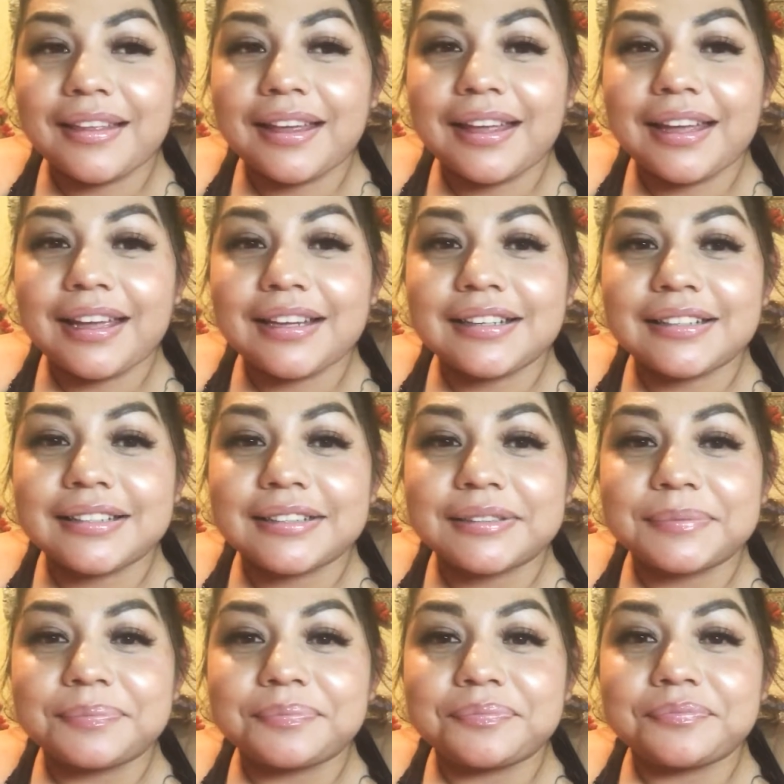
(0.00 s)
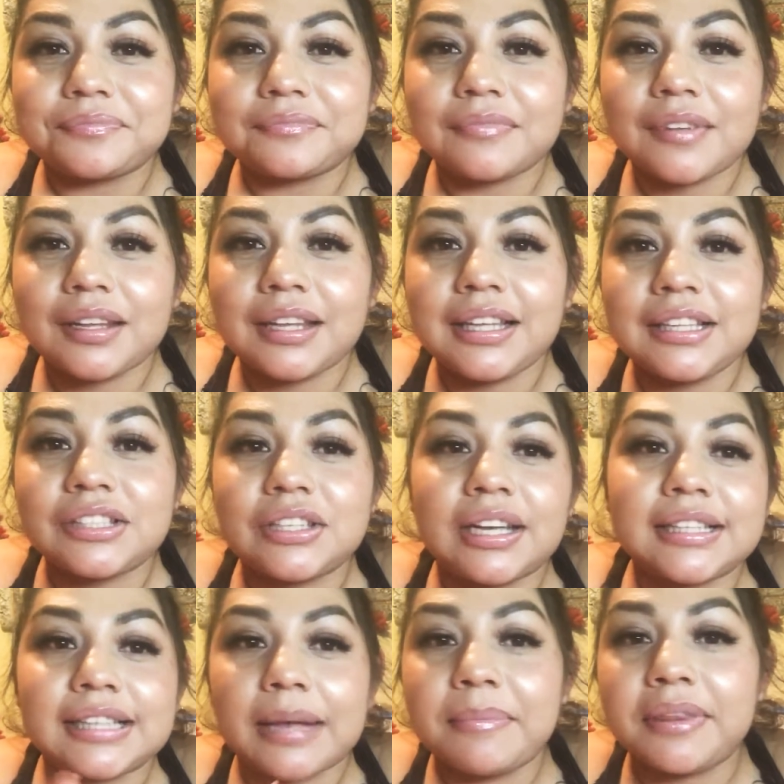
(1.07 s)
and um he
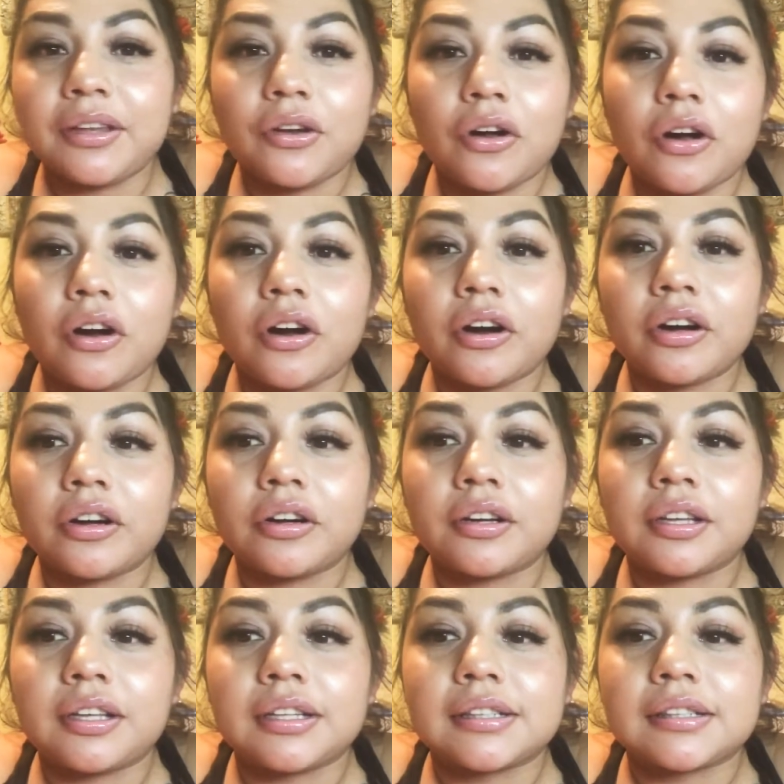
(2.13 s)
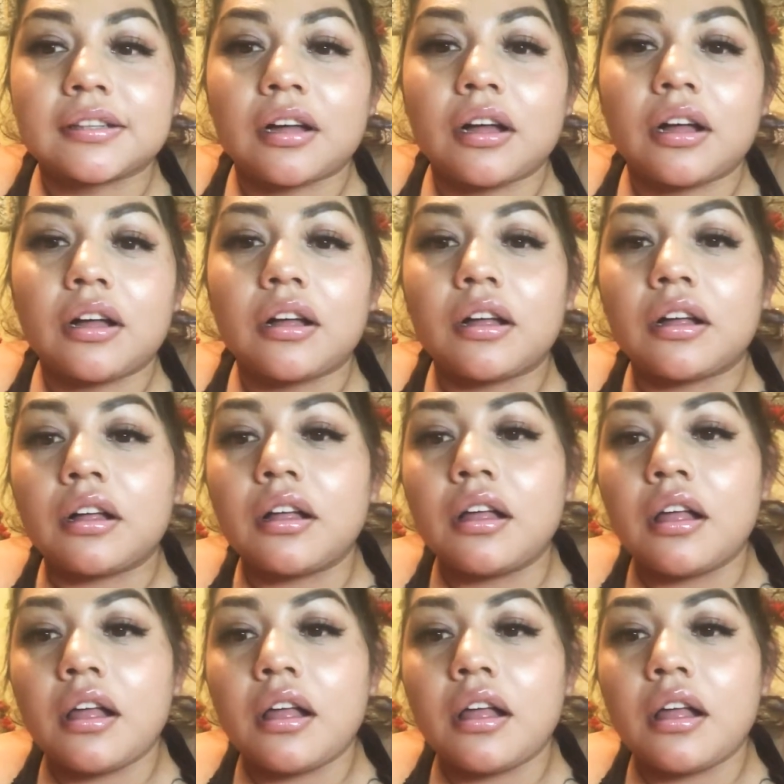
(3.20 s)
examined the car he saw